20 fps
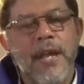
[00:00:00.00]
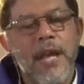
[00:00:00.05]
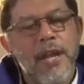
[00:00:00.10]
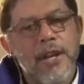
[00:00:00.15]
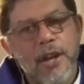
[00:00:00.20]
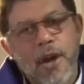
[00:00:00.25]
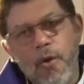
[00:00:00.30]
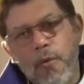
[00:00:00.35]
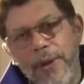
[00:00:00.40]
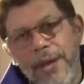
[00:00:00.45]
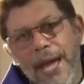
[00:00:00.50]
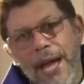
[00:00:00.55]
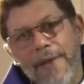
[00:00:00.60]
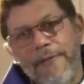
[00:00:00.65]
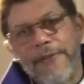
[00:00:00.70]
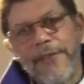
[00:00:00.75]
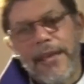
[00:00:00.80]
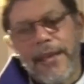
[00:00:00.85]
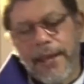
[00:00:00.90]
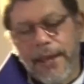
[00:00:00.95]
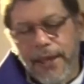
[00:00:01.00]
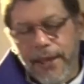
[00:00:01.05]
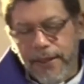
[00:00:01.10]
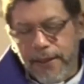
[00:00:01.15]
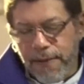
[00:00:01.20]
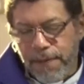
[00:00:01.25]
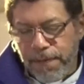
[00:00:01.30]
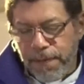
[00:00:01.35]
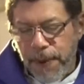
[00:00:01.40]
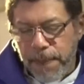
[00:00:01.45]
Now we have
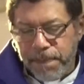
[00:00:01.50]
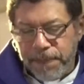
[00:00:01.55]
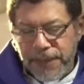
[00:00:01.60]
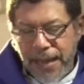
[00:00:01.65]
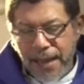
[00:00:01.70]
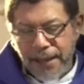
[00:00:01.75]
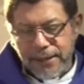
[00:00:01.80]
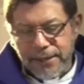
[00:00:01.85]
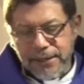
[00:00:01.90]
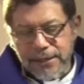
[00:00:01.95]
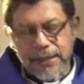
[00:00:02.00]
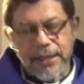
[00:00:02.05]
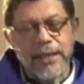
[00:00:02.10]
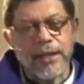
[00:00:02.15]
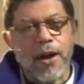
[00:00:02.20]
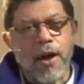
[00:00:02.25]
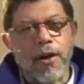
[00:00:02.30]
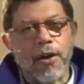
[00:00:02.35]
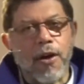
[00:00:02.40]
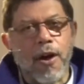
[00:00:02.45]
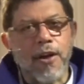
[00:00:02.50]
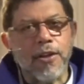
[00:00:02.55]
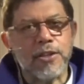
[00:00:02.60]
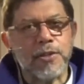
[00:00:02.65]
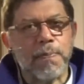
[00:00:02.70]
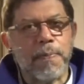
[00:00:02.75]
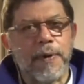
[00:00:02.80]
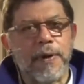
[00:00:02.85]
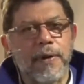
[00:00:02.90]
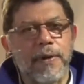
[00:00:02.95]
the flip text in our
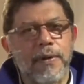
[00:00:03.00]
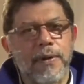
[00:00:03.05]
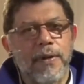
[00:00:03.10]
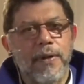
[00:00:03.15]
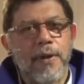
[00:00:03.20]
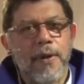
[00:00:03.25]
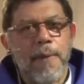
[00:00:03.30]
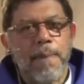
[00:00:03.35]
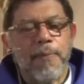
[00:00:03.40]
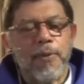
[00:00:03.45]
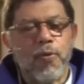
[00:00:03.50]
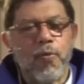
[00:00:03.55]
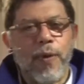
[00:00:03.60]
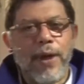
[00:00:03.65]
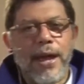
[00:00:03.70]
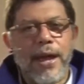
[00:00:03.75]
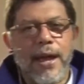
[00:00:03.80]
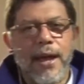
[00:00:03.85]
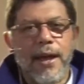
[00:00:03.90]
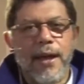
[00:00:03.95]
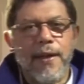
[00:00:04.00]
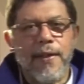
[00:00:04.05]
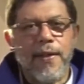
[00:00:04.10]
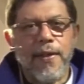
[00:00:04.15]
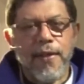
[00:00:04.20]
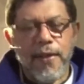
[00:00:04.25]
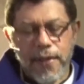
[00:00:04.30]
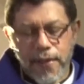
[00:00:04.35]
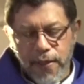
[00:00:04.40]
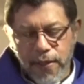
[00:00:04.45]
gospel, where
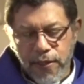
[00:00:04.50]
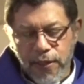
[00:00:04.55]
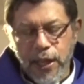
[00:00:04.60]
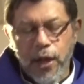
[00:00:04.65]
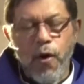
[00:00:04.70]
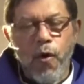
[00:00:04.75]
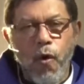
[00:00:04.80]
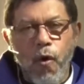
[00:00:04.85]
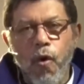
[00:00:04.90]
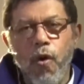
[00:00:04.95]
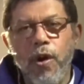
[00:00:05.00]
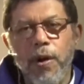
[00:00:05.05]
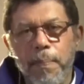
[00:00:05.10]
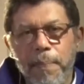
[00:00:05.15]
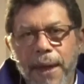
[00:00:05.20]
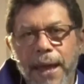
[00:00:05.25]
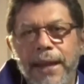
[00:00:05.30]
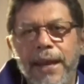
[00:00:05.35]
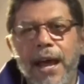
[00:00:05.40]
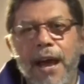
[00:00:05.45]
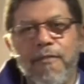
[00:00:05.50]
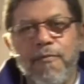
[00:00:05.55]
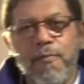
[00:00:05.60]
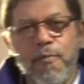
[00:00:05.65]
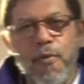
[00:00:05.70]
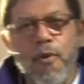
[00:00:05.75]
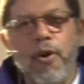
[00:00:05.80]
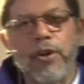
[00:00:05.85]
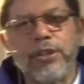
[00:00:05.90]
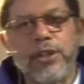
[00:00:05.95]
the old men have
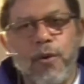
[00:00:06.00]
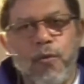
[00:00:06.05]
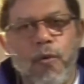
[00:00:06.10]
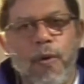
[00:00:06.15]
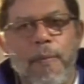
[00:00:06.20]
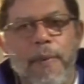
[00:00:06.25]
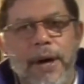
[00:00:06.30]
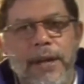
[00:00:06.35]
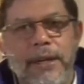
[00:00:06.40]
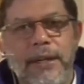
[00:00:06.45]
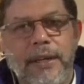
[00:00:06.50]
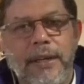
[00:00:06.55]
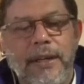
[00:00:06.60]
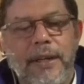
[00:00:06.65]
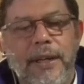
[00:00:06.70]
brought a woman